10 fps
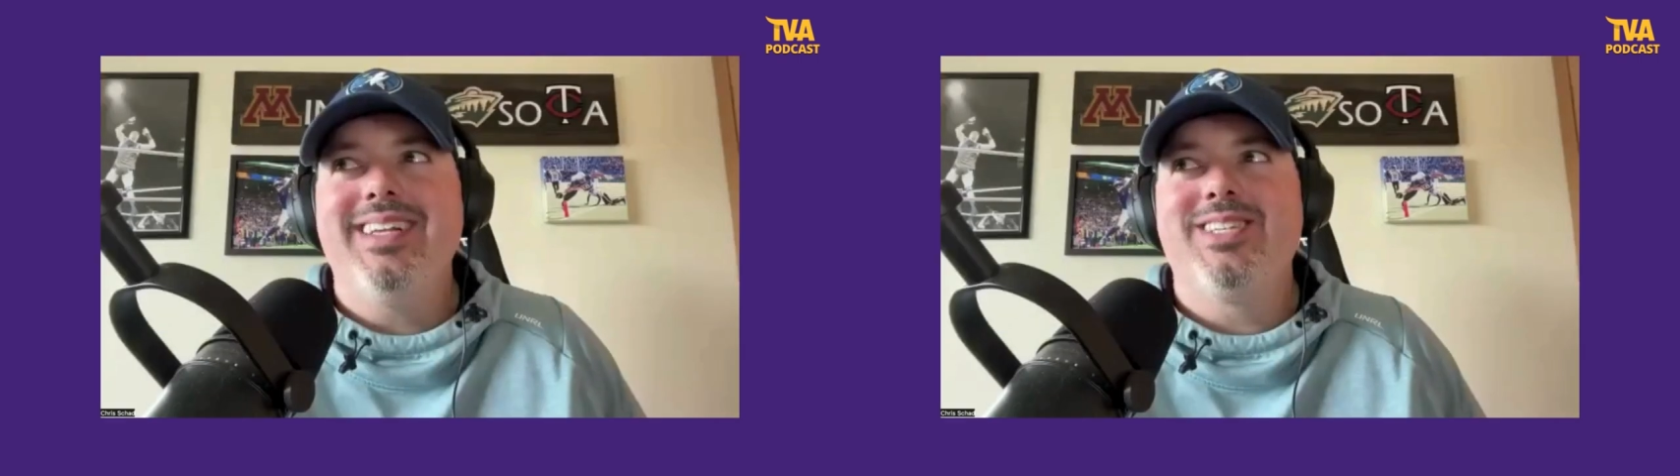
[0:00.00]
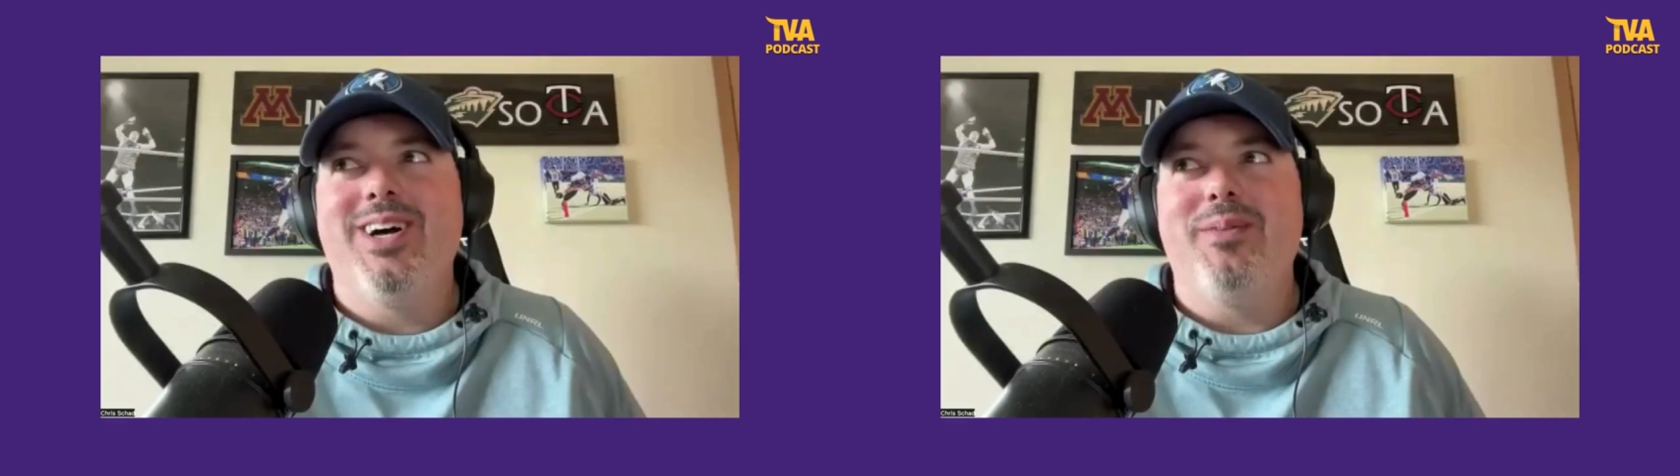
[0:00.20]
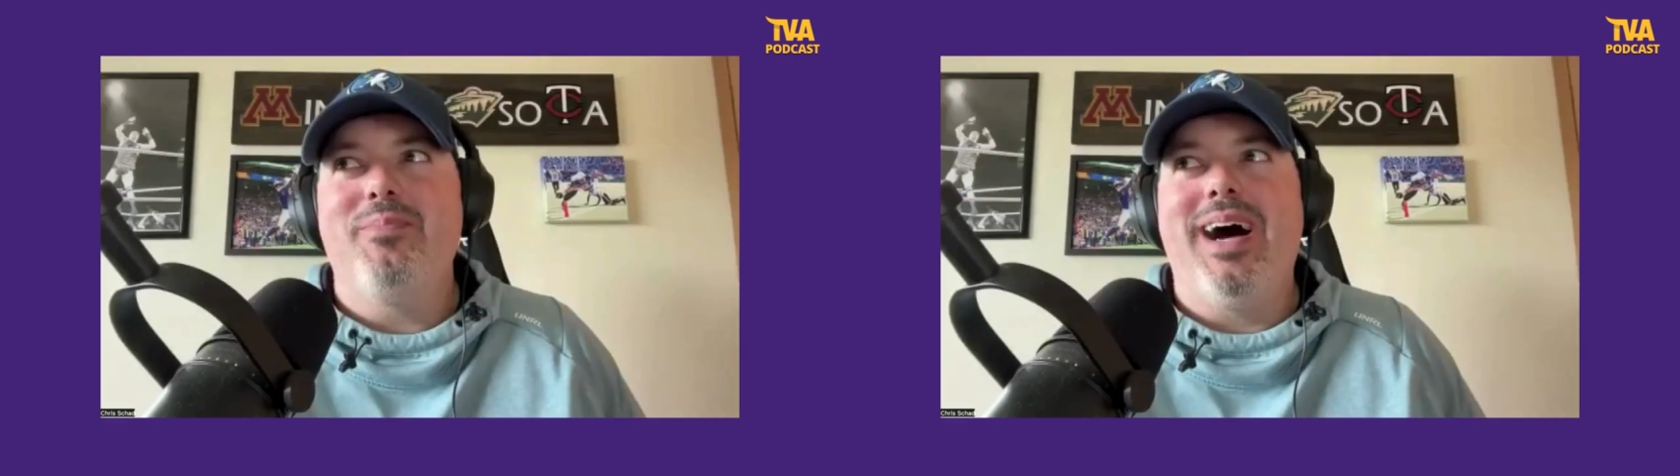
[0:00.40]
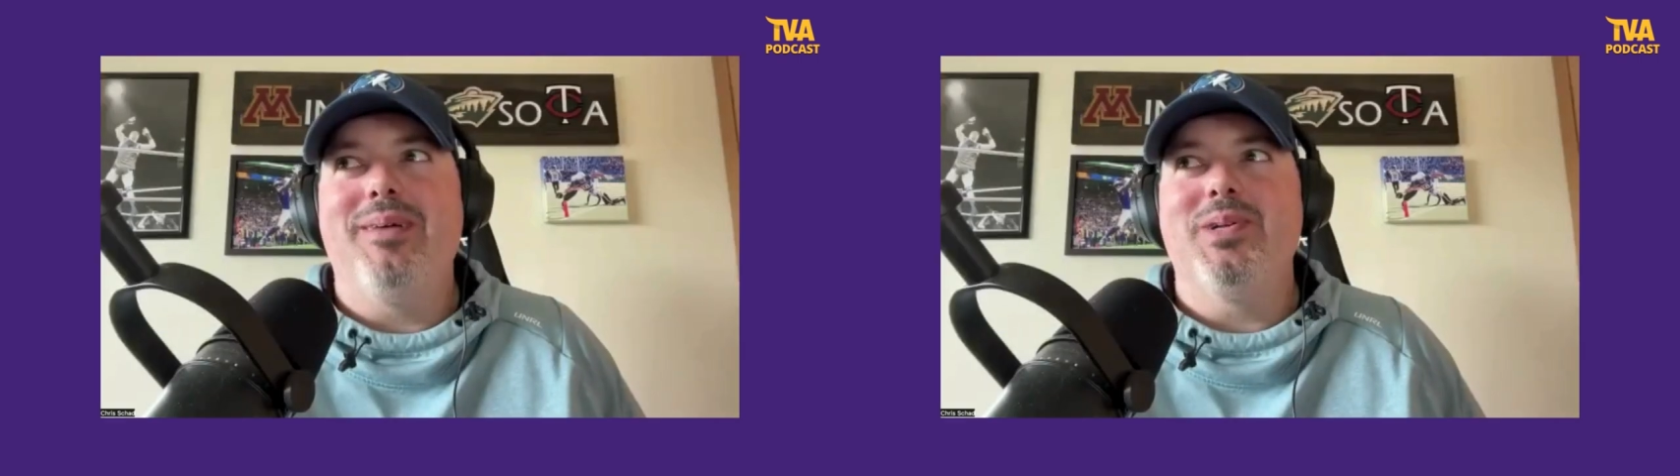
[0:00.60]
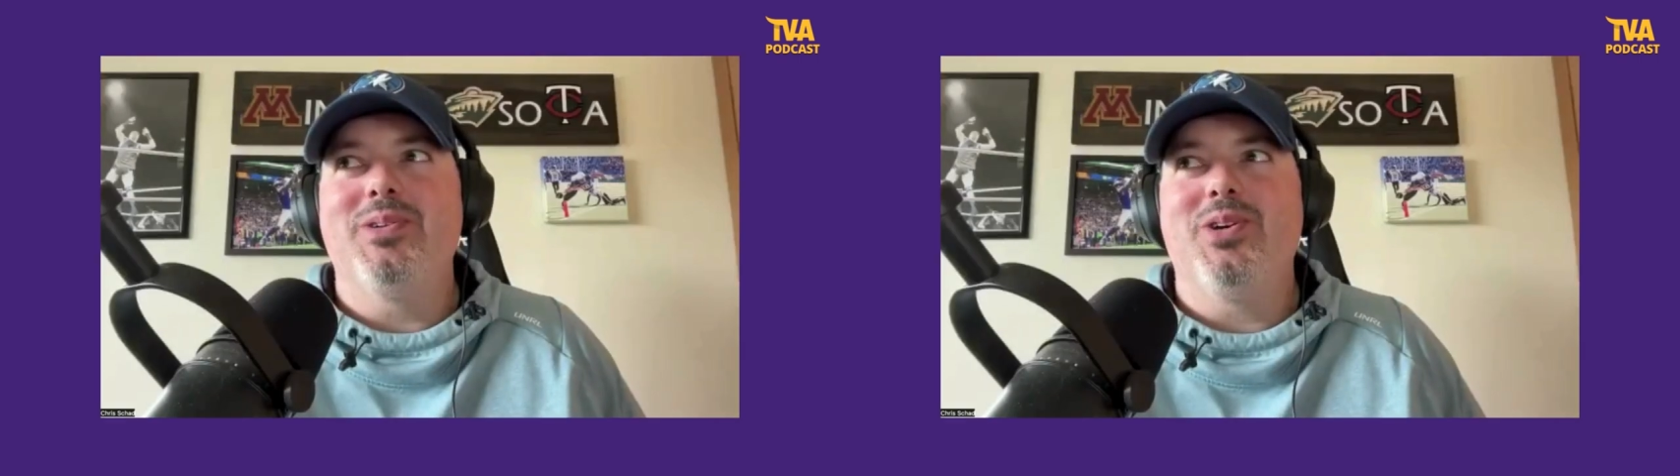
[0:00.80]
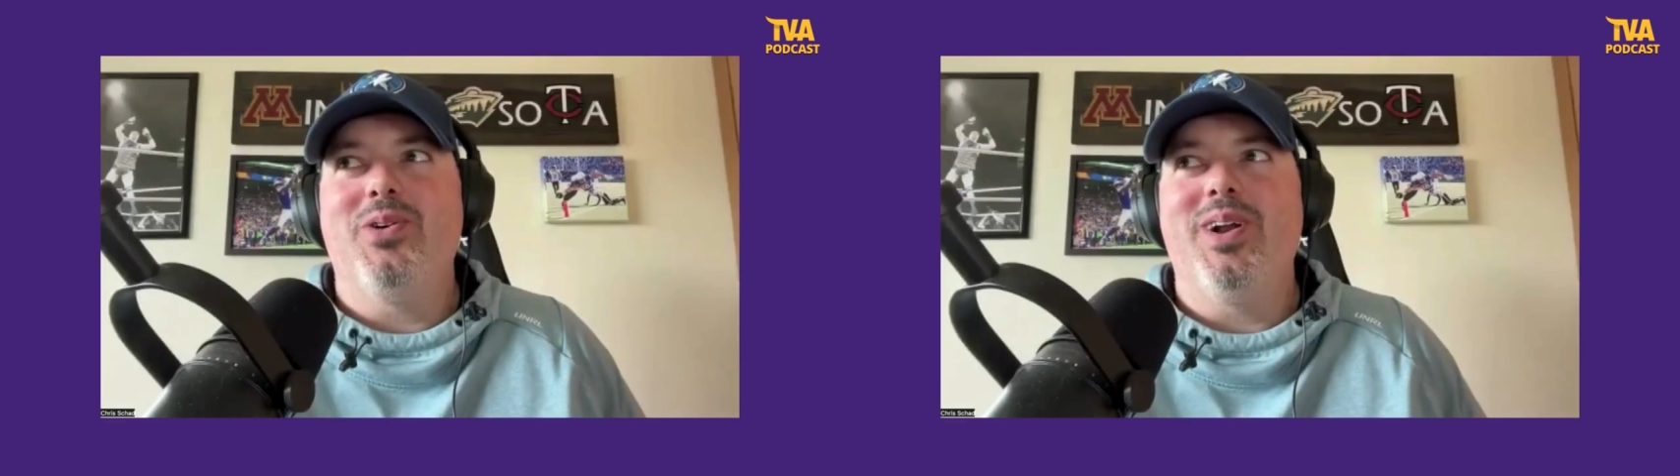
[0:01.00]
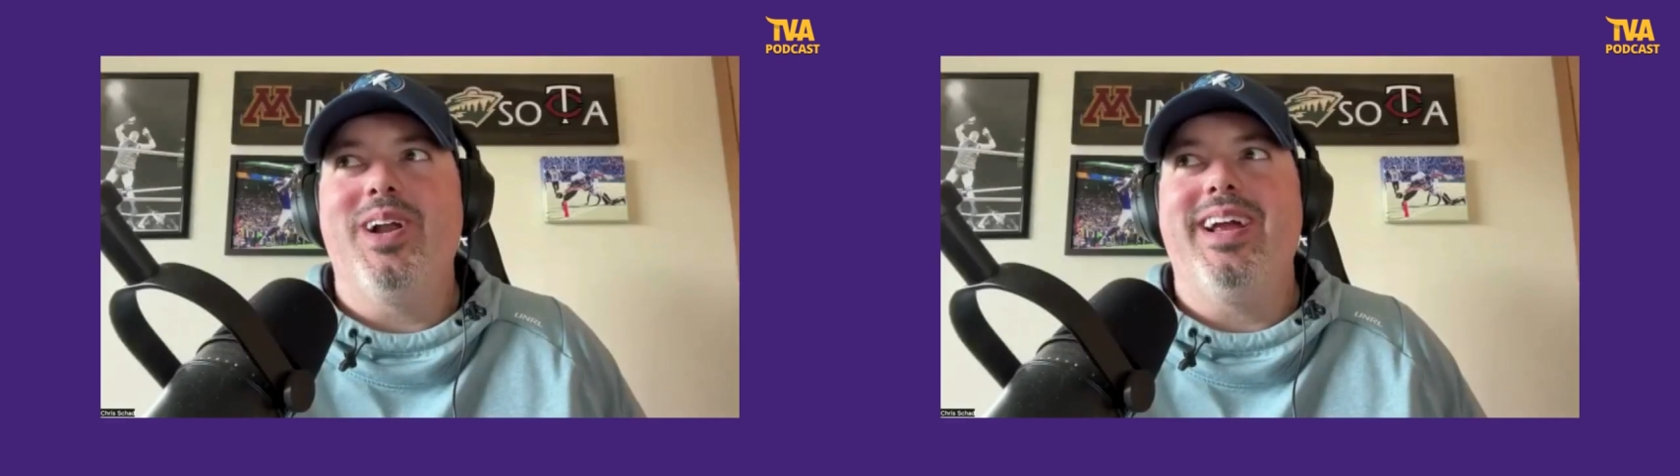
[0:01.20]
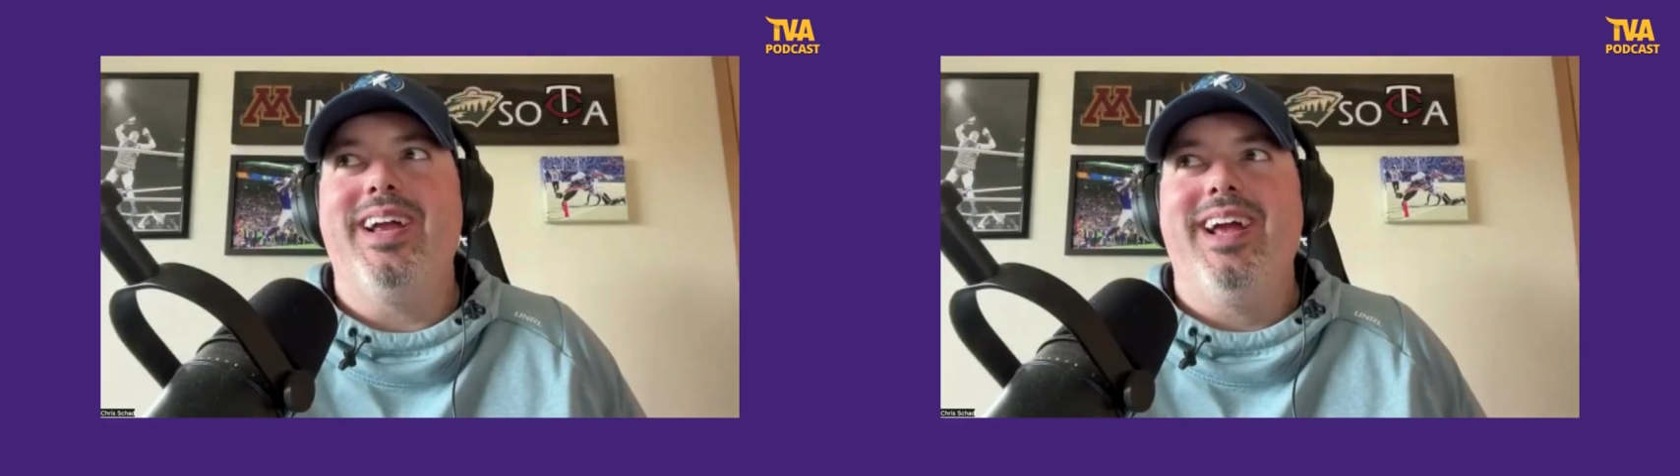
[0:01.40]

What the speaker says: I saw Pablo Torre